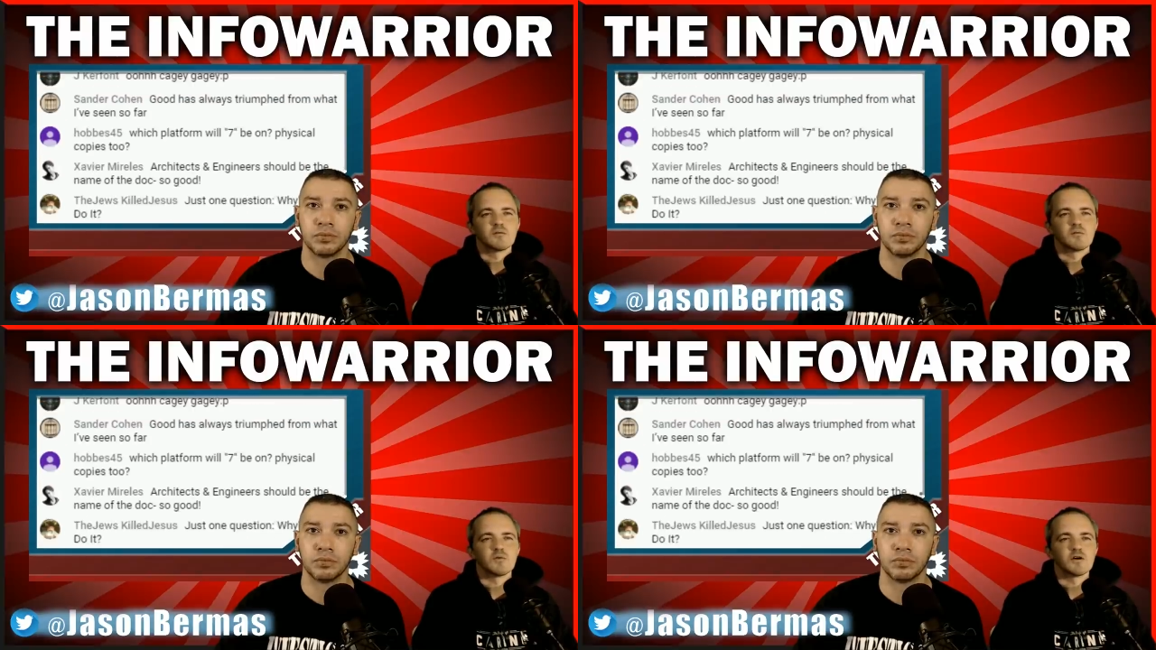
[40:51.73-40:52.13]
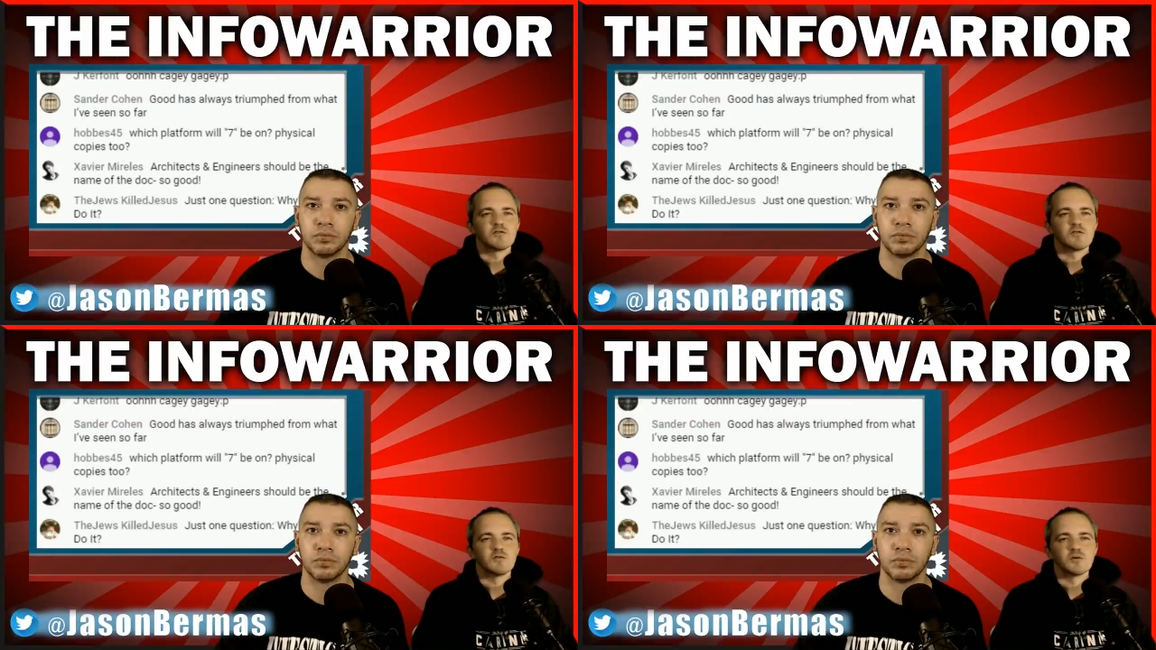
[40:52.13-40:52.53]
Speaker 1: Why'd
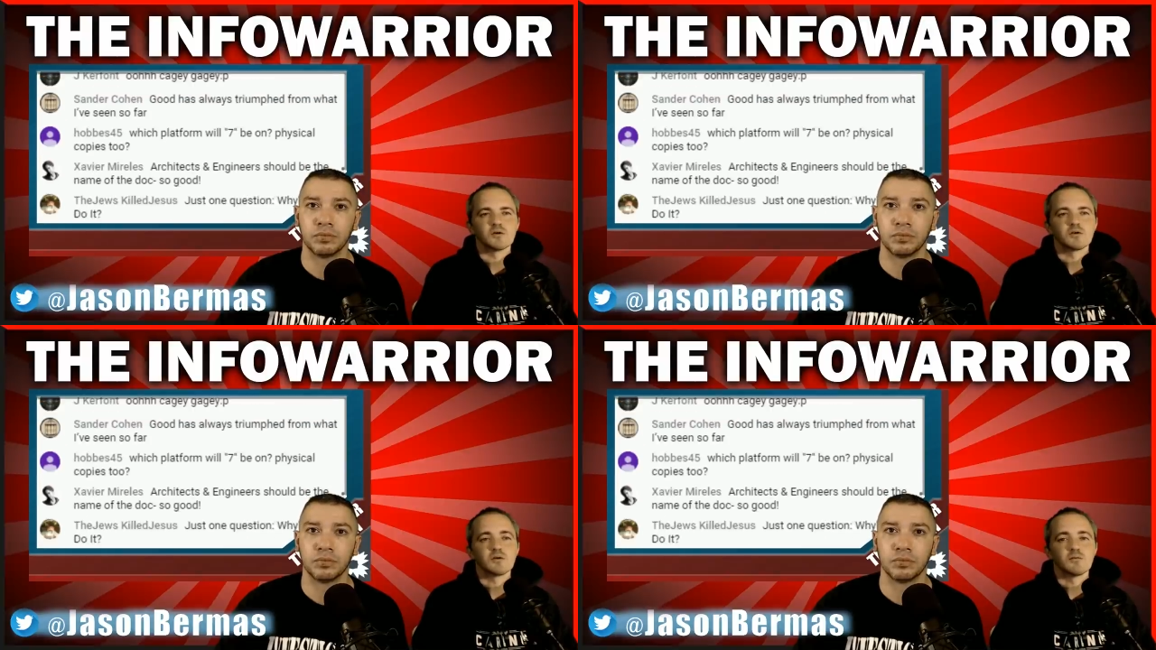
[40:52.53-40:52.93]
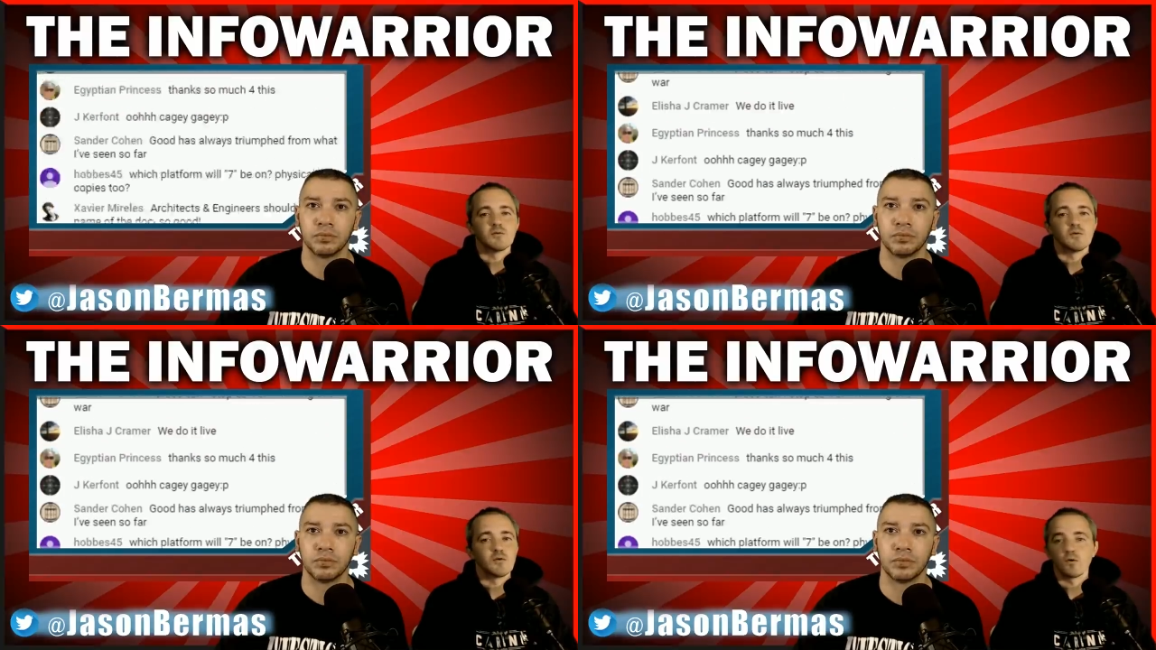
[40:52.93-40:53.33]
you do it?
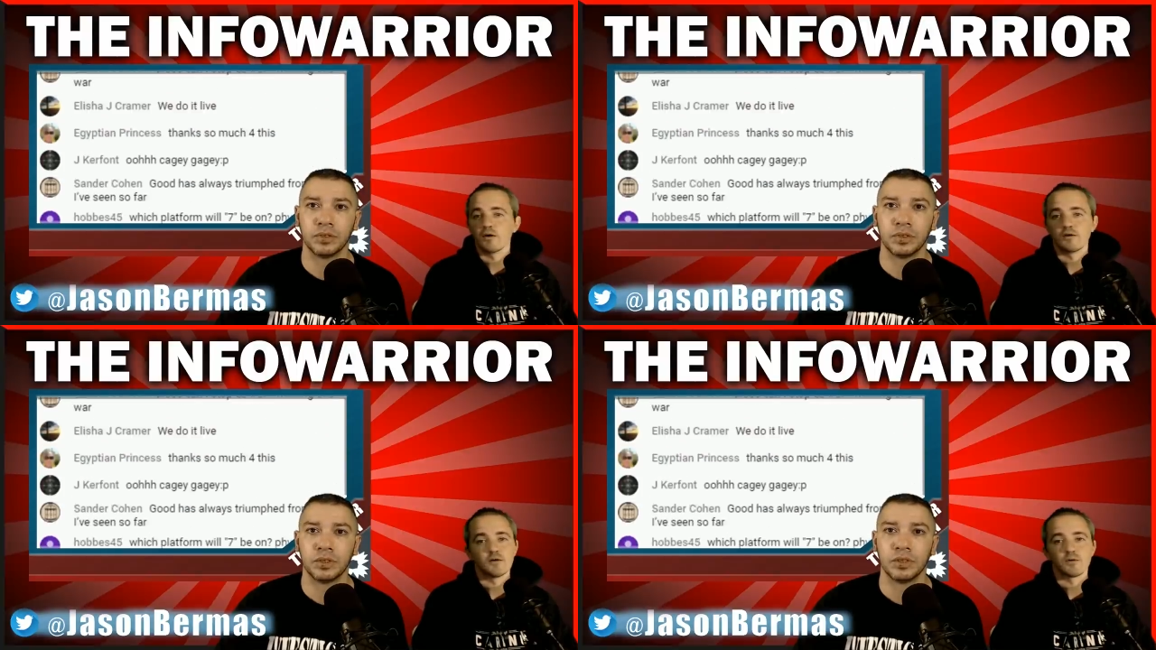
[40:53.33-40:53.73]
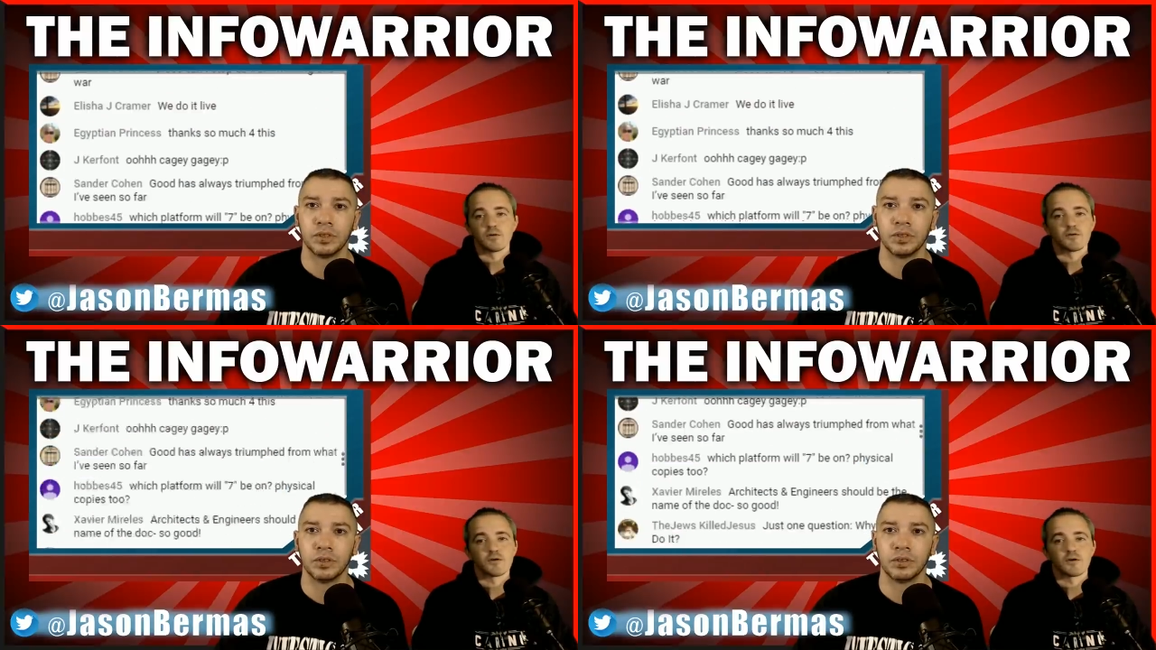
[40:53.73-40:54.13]
No idea what
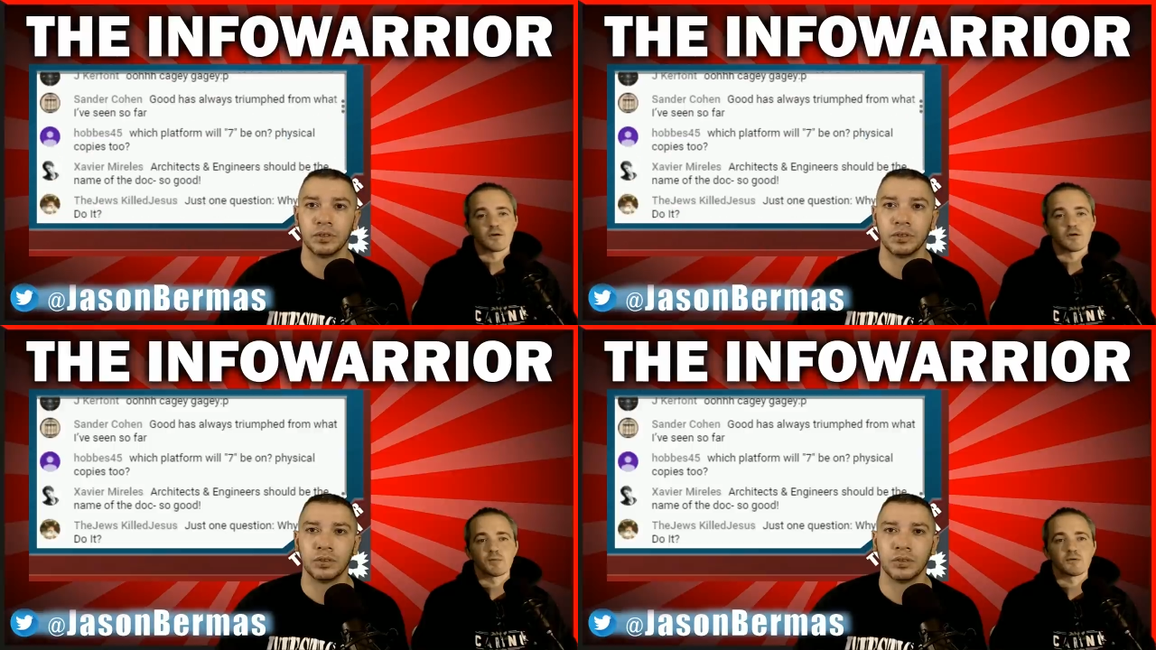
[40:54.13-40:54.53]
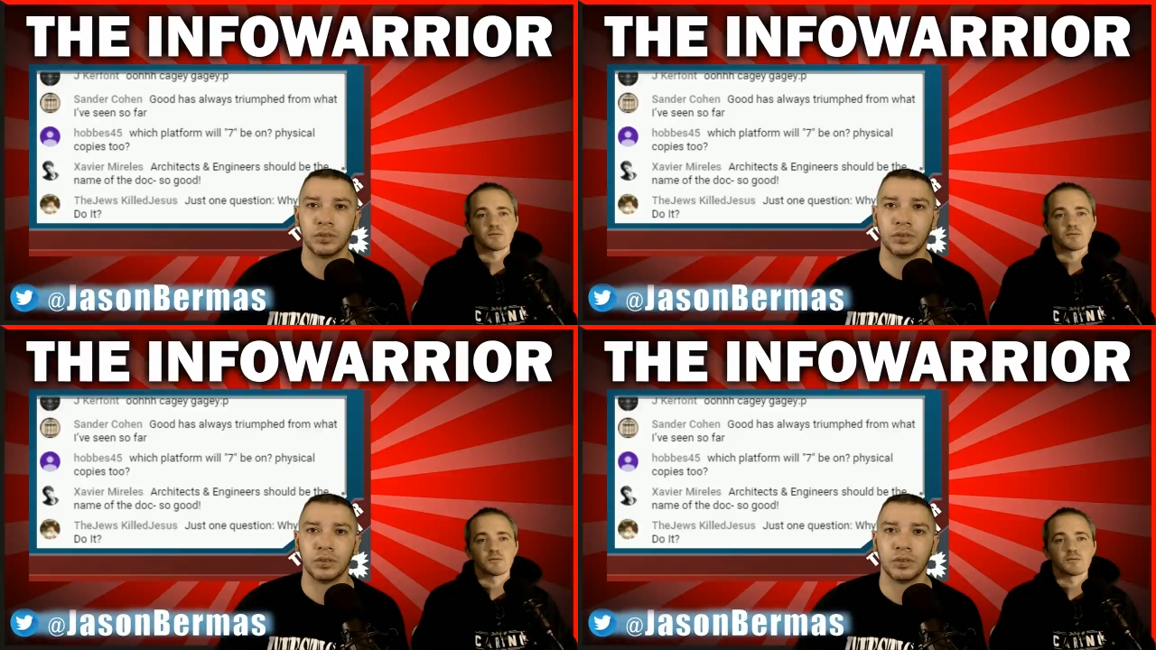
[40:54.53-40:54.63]
you're talking about.